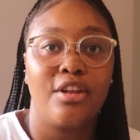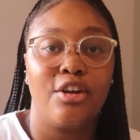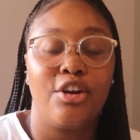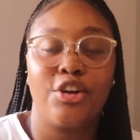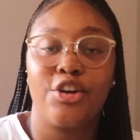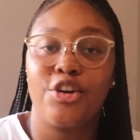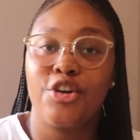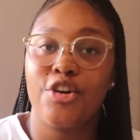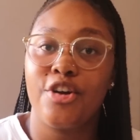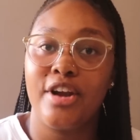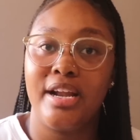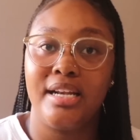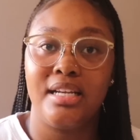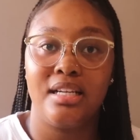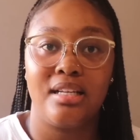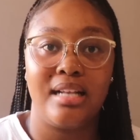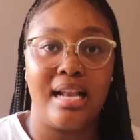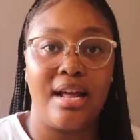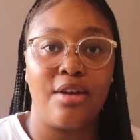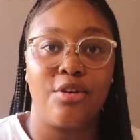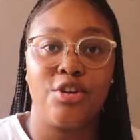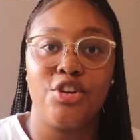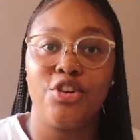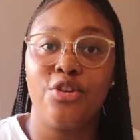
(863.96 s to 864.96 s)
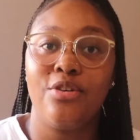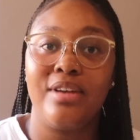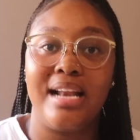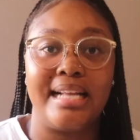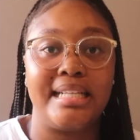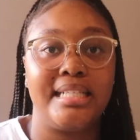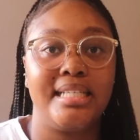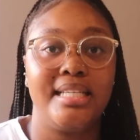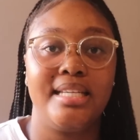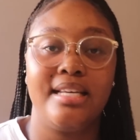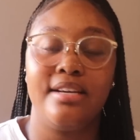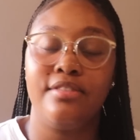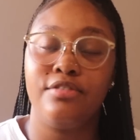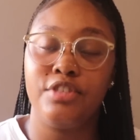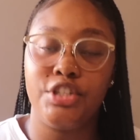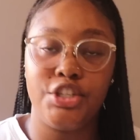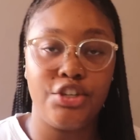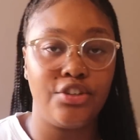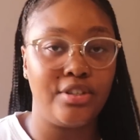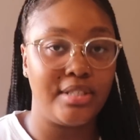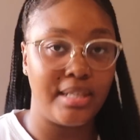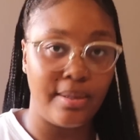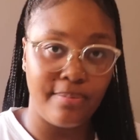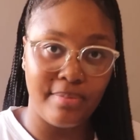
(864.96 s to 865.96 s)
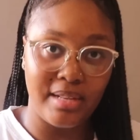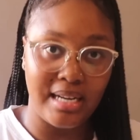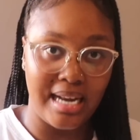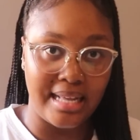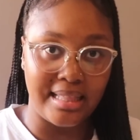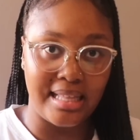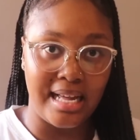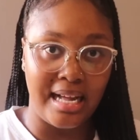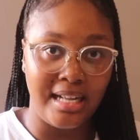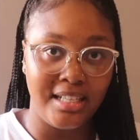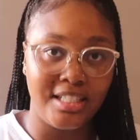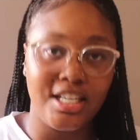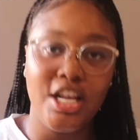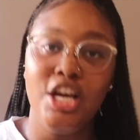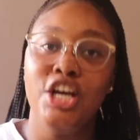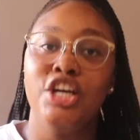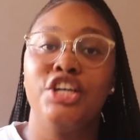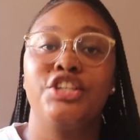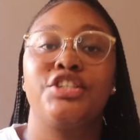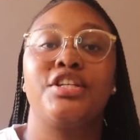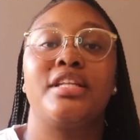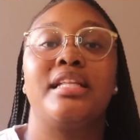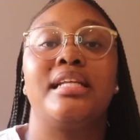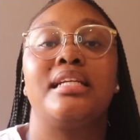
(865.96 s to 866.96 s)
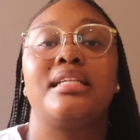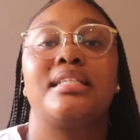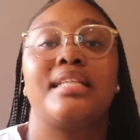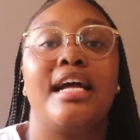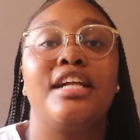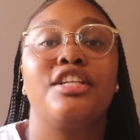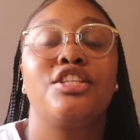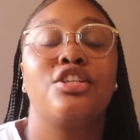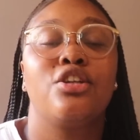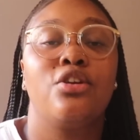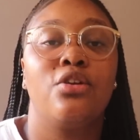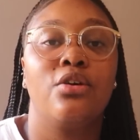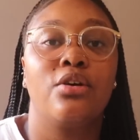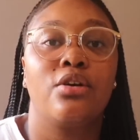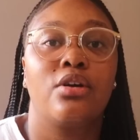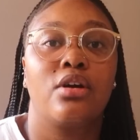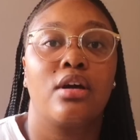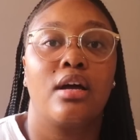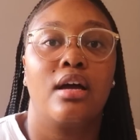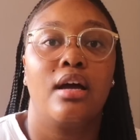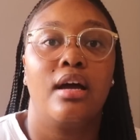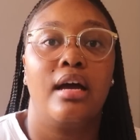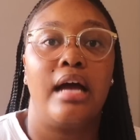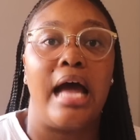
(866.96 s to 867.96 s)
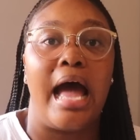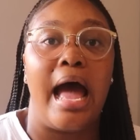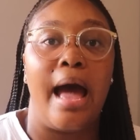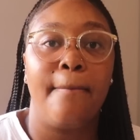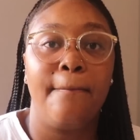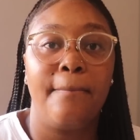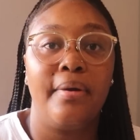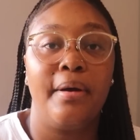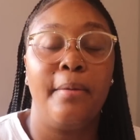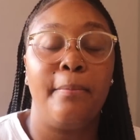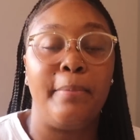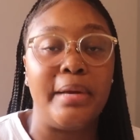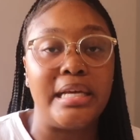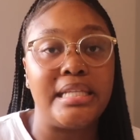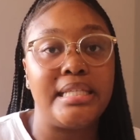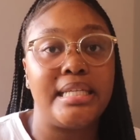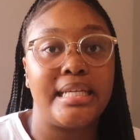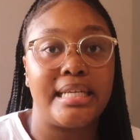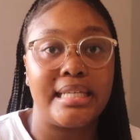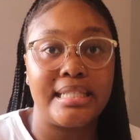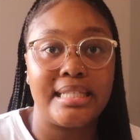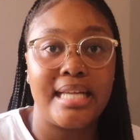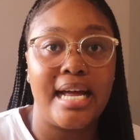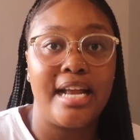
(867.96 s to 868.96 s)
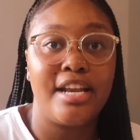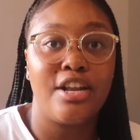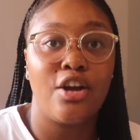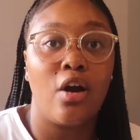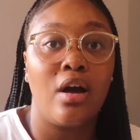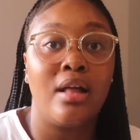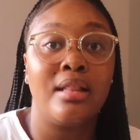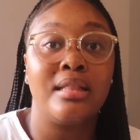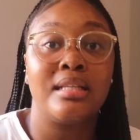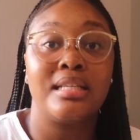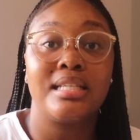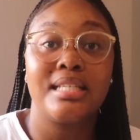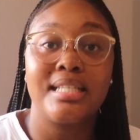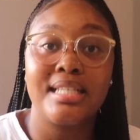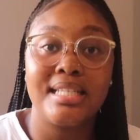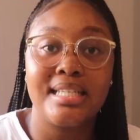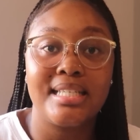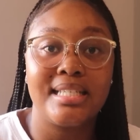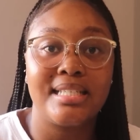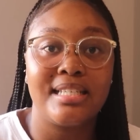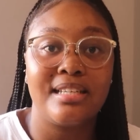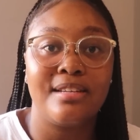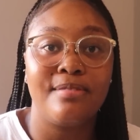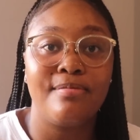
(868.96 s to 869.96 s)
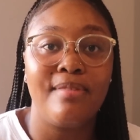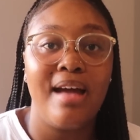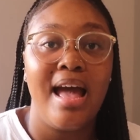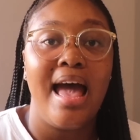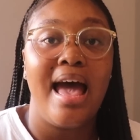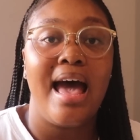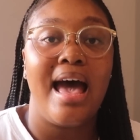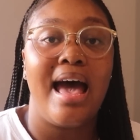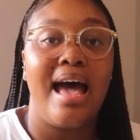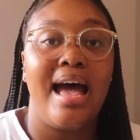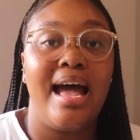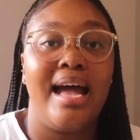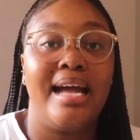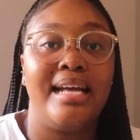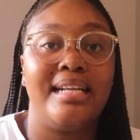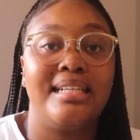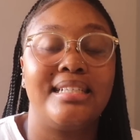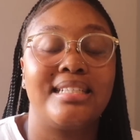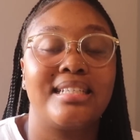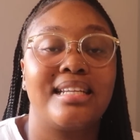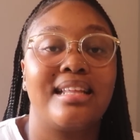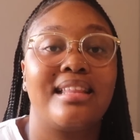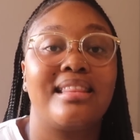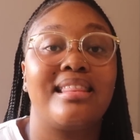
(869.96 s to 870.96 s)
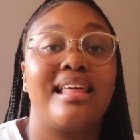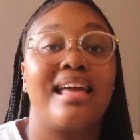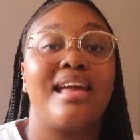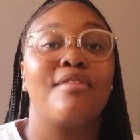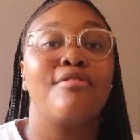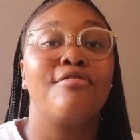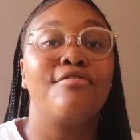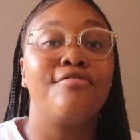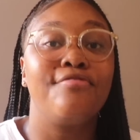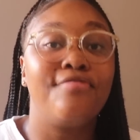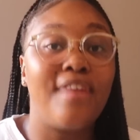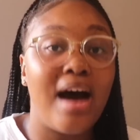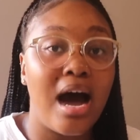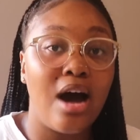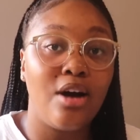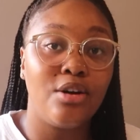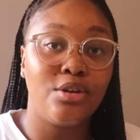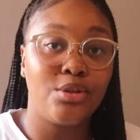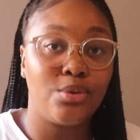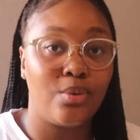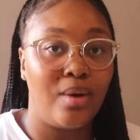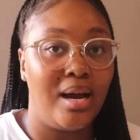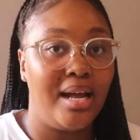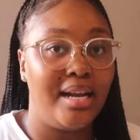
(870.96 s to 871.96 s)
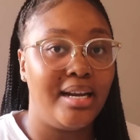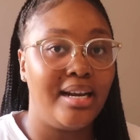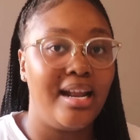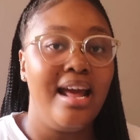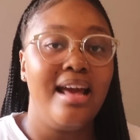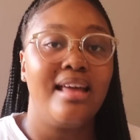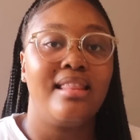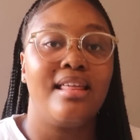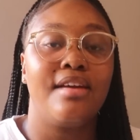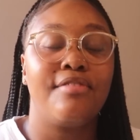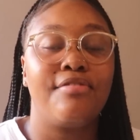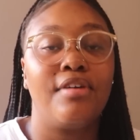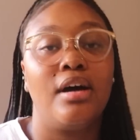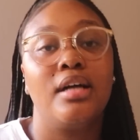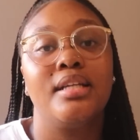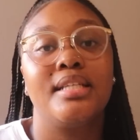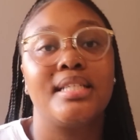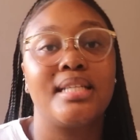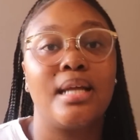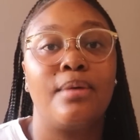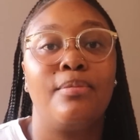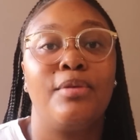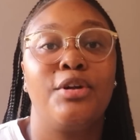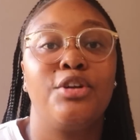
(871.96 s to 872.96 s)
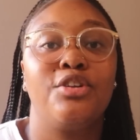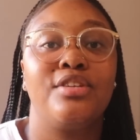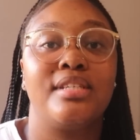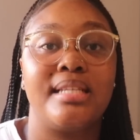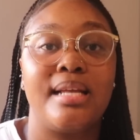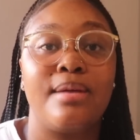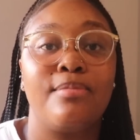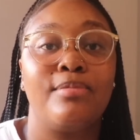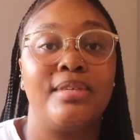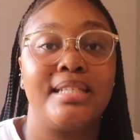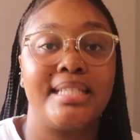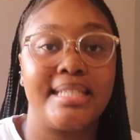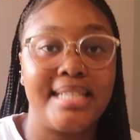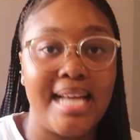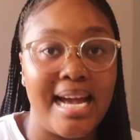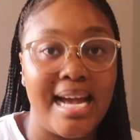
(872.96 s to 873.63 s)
a credit, like, you know, like T F G or something like that. So they decided to look up a Betty Ketani on the system, and they found one. They found someone whose name was